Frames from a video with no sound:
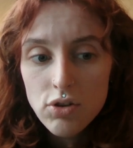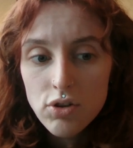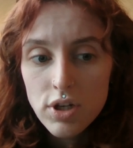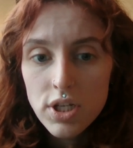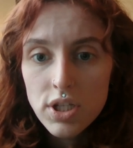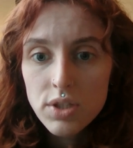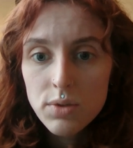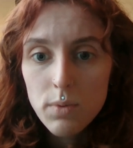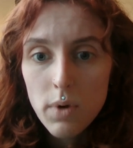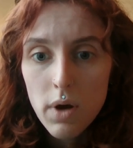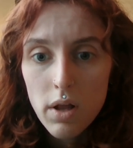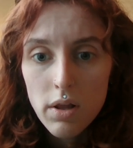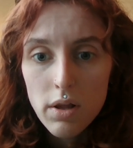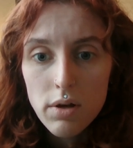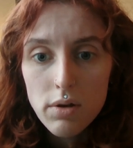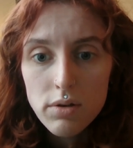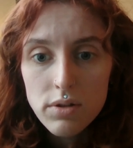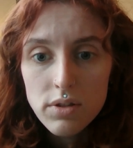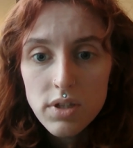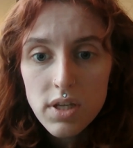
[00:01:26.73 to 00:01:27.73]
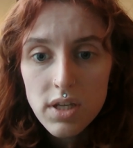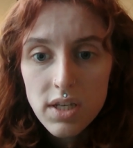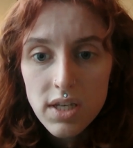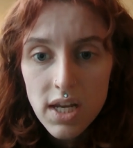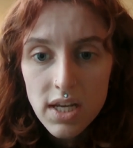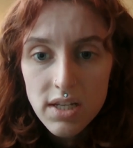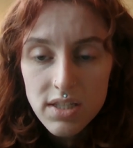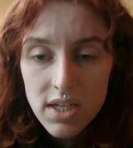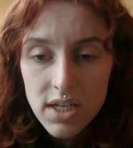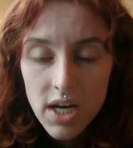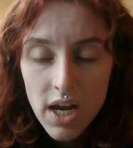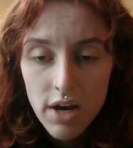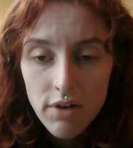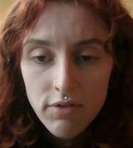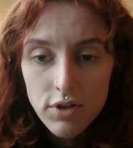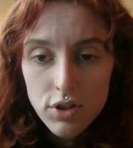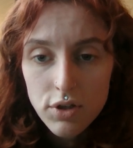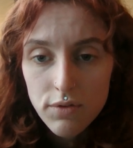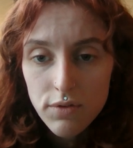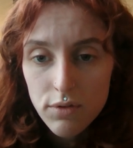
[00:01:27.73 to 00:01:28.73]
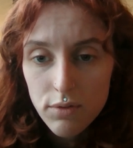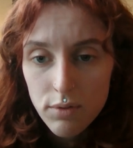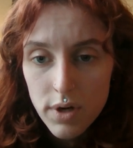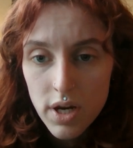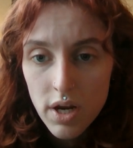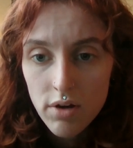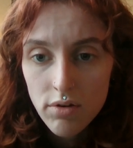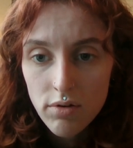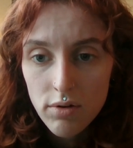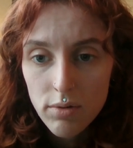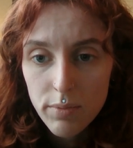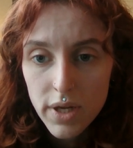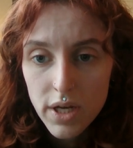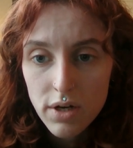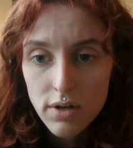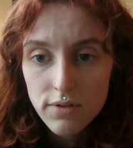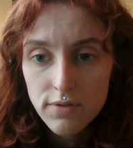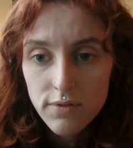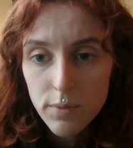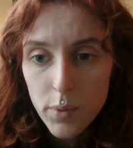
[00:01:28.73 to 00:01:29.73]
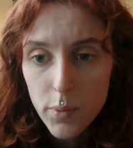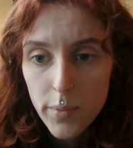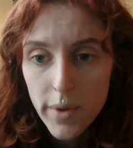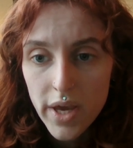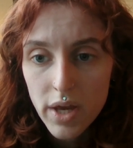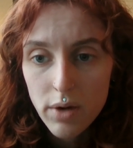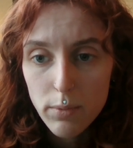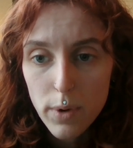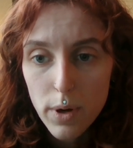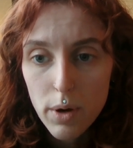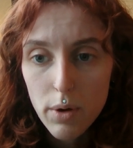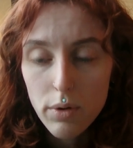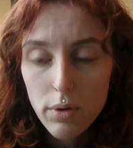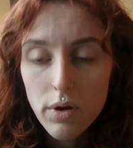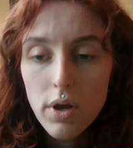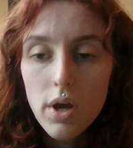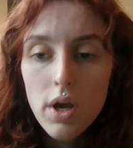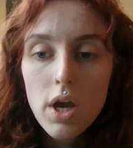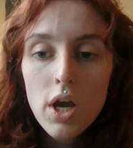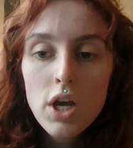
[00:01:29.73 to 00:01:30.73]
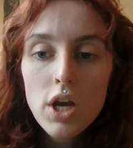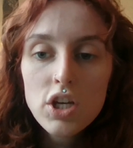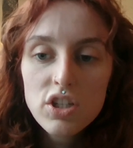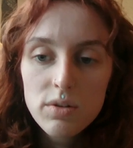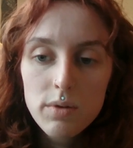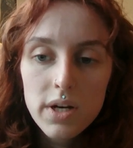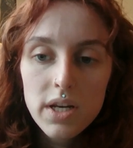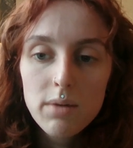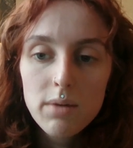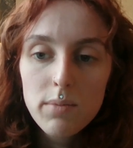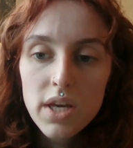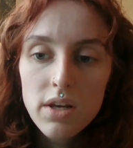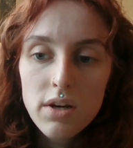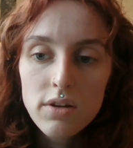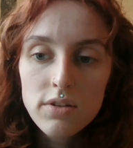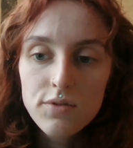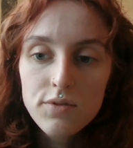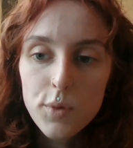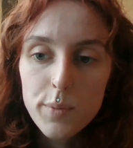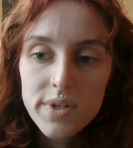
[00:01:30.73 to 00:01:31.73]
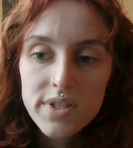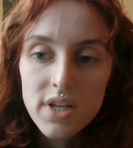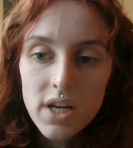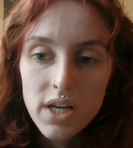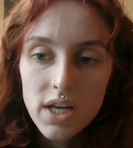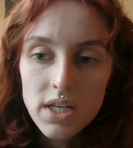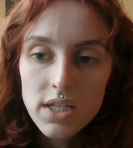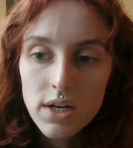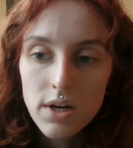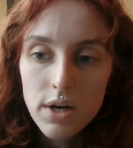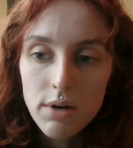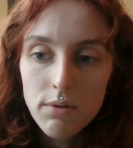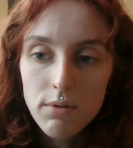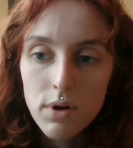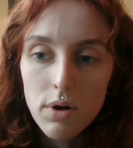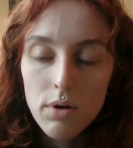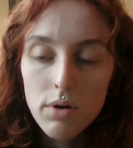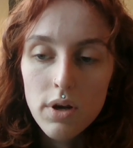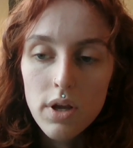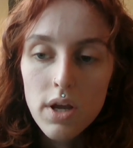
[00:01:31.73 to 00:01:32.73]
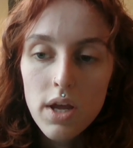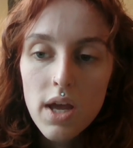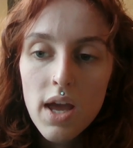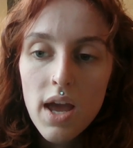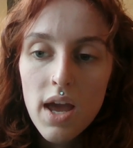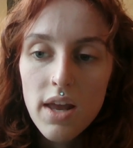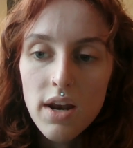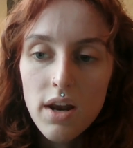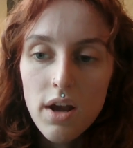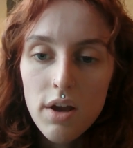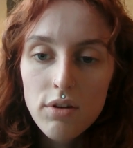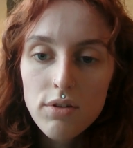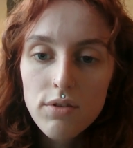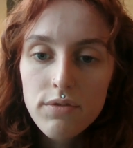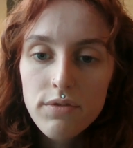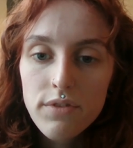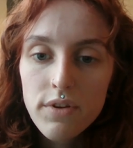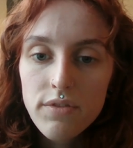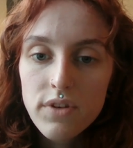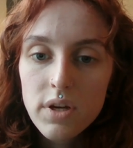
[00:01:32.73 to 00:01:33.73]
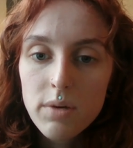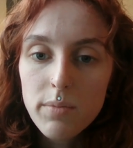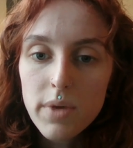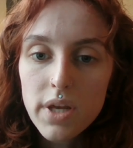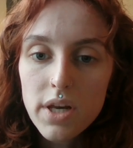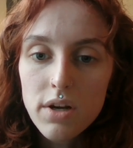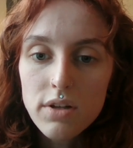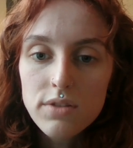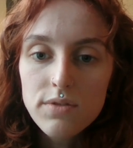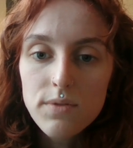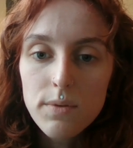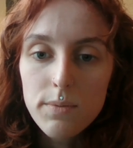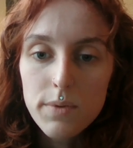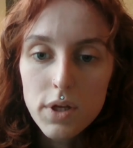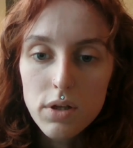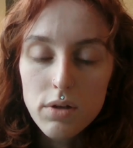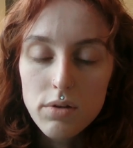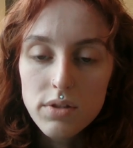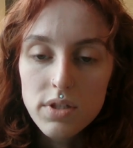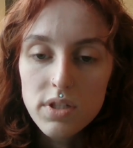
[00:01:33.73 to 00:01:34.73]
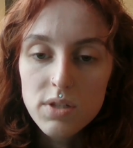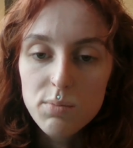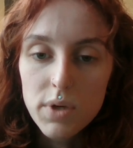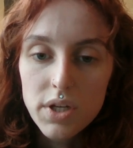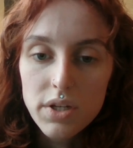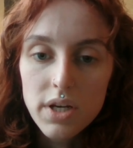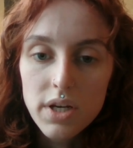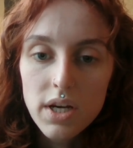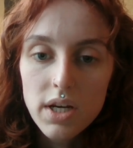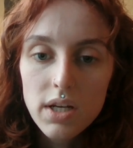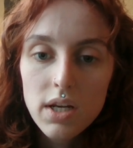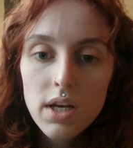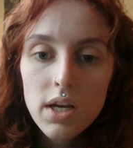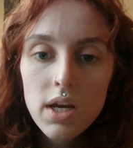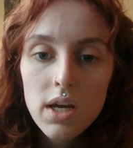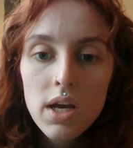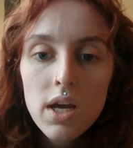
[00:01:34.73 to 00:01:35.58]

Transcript: Tree swallows nest an average of 300 meters from the main road, 20 meters from a secondary road, and 150 meters from the closest building.